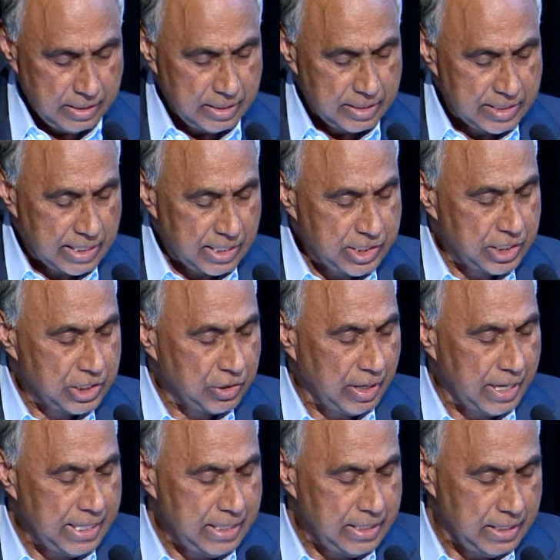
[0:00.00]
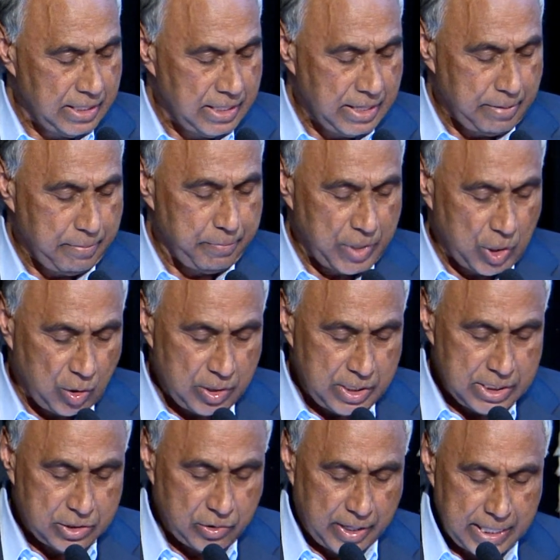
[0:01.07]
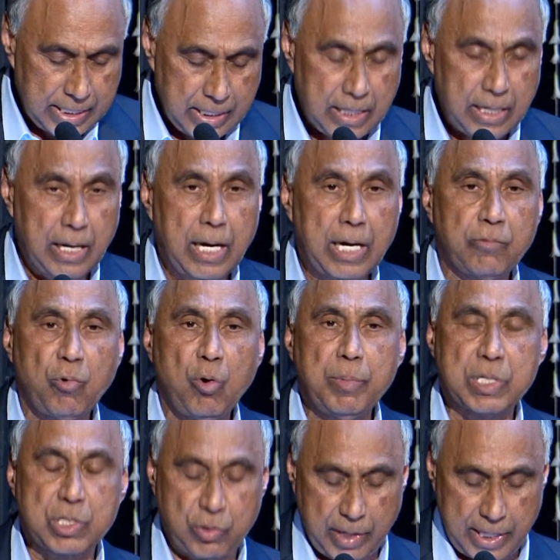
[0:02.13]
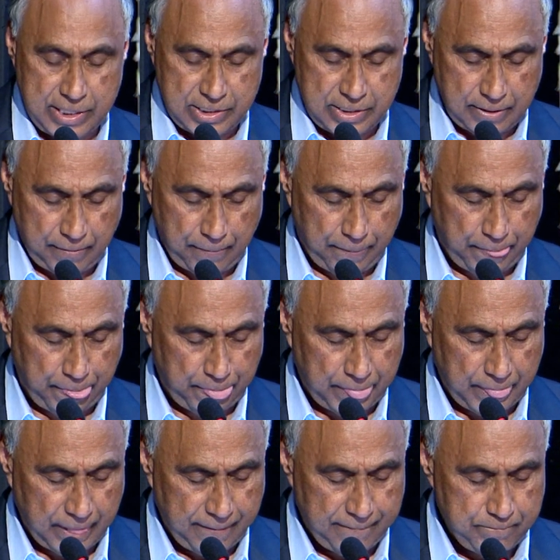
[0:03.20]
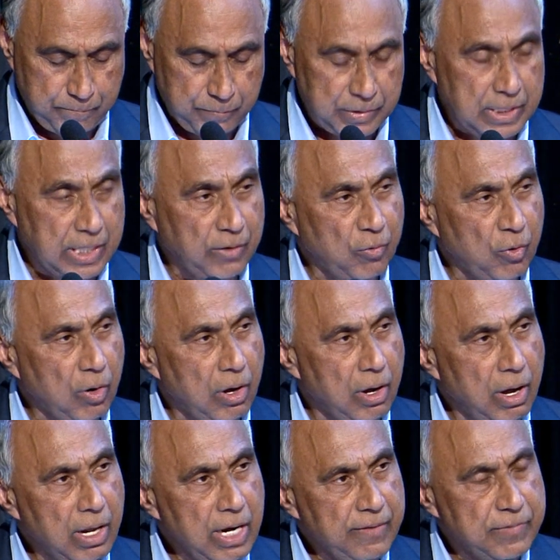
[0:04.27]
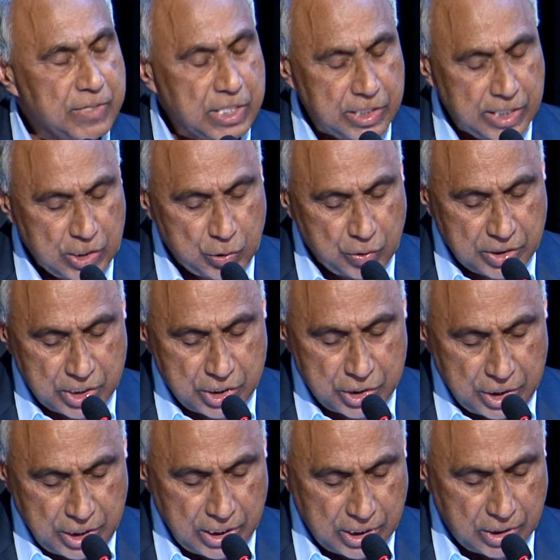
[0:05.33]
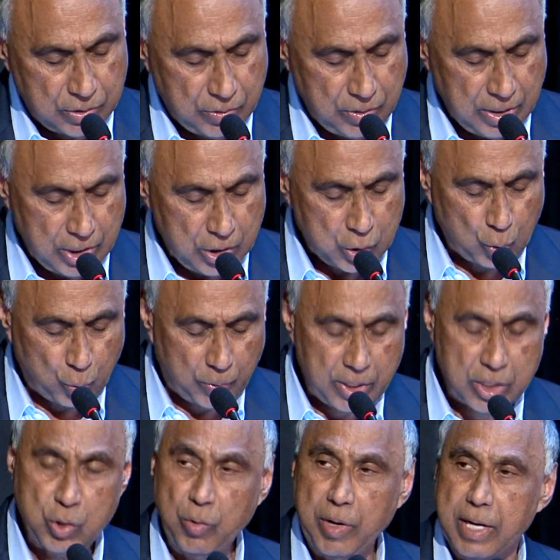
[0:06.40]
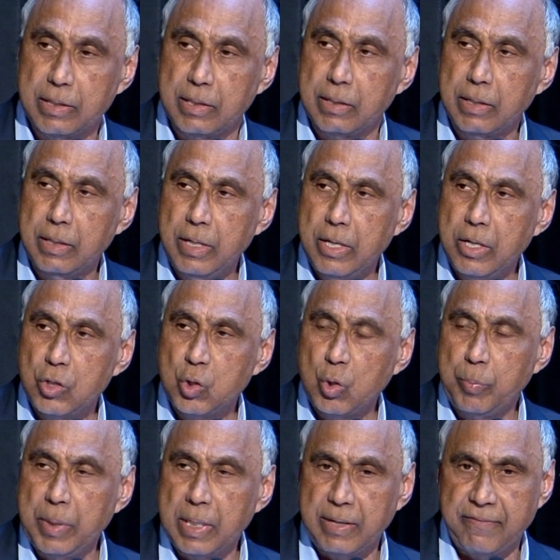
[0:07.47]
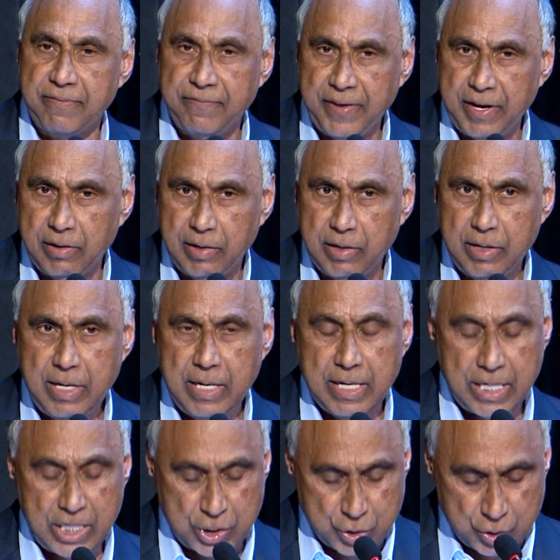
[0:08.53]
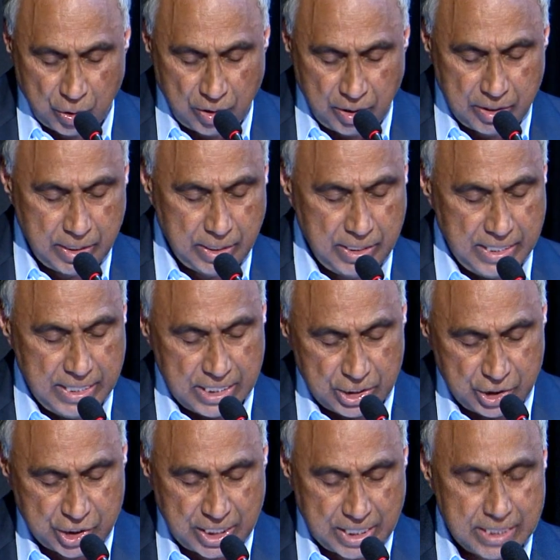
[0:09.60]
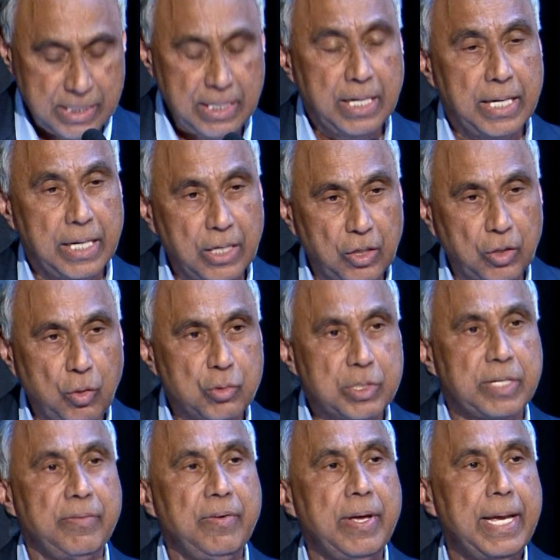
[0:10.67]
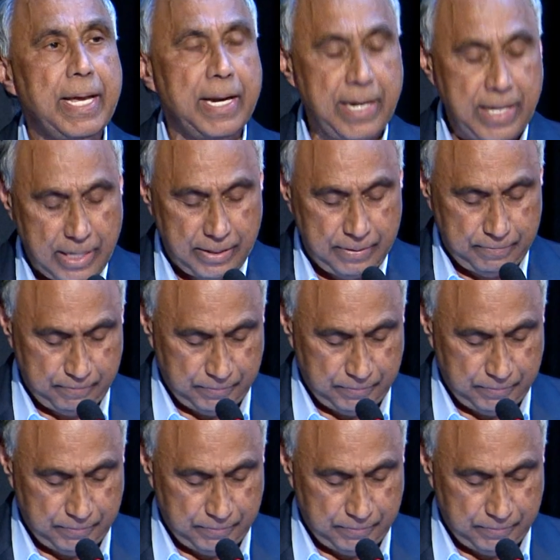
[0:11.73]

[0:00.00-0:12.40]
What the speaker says: religious right, minorities' right, and women's rights. Therefore, all of us need to continue to work together to build a fairer, a stronger, just, inclusive India.